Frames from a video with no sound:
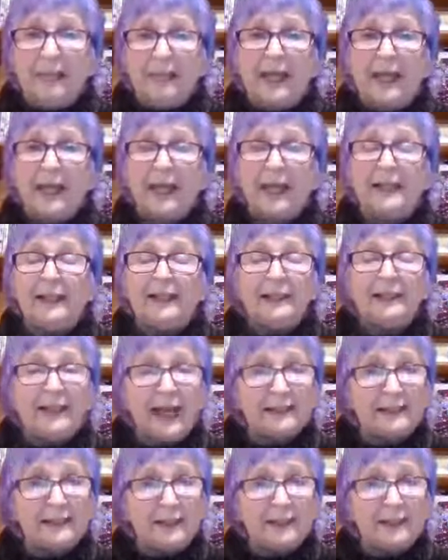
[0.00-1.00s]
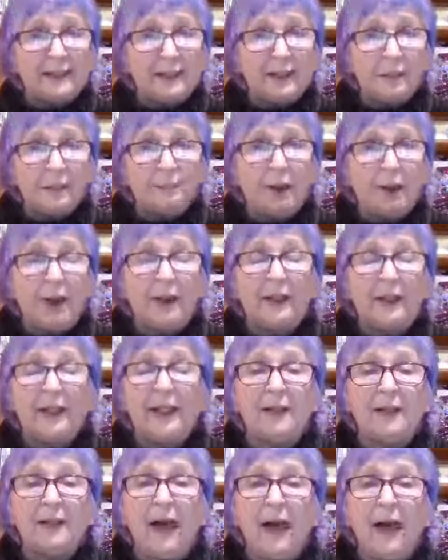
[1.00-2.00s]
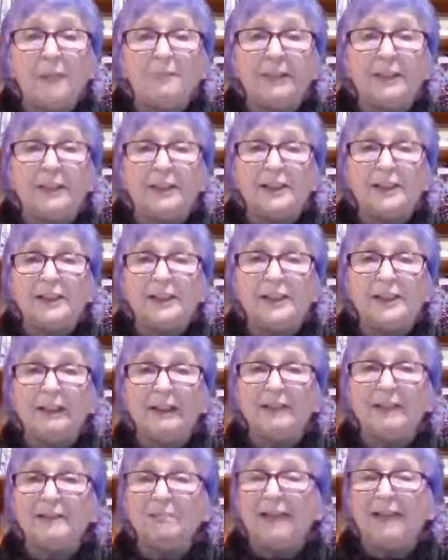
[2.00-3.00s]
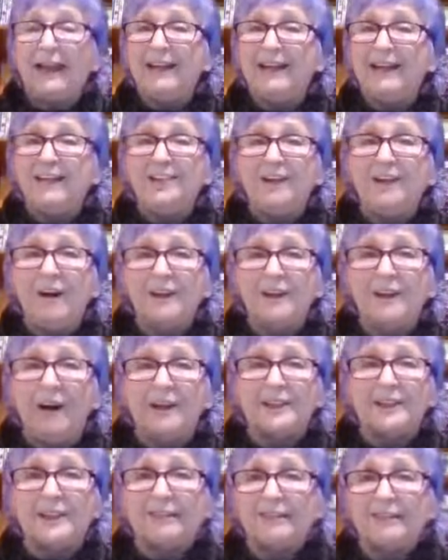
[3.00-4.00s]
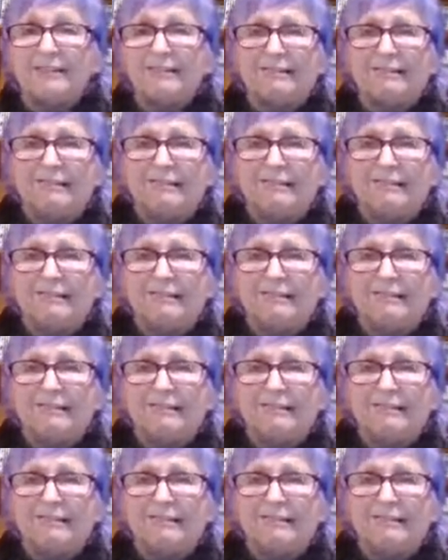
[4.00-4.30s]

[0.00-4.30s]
And yes, he's in a parking lot, but he's like making donuts. He's